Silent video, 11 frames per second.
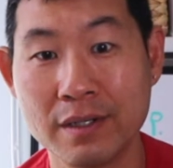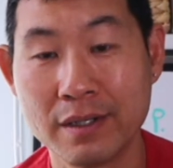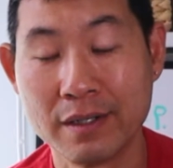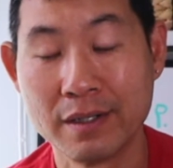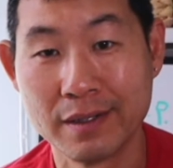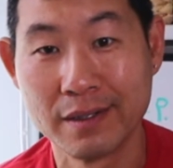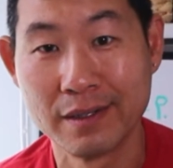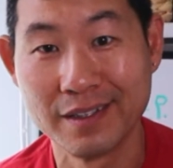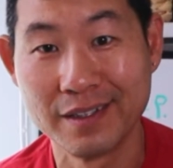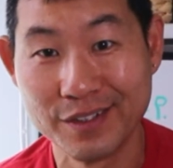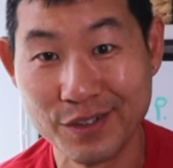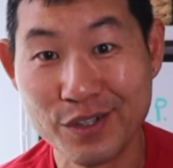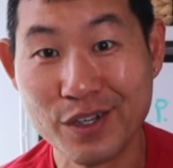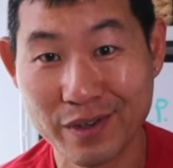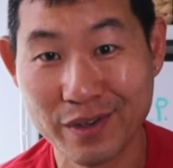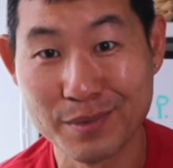you know what I'm talking
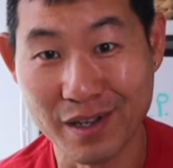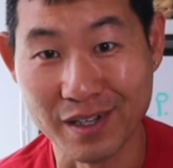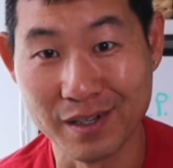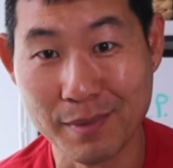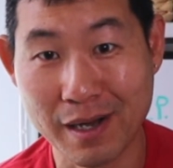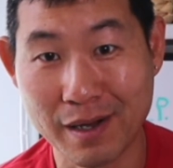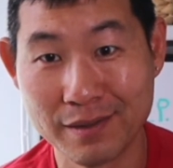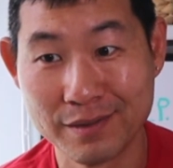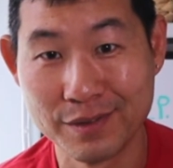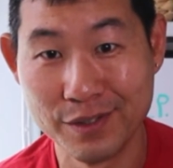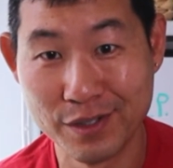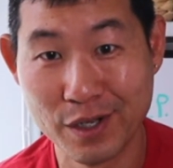about. You know what I'm saying.